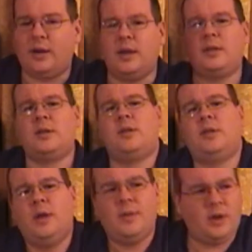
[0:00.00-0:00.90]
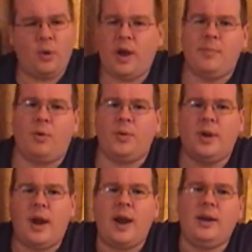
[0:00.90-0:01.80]
discs that don't have more
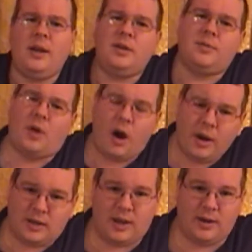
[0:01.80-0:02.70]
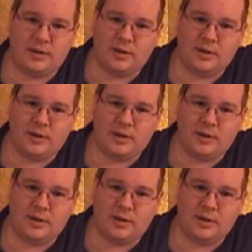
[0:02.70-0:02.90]
than 9 gigs of content.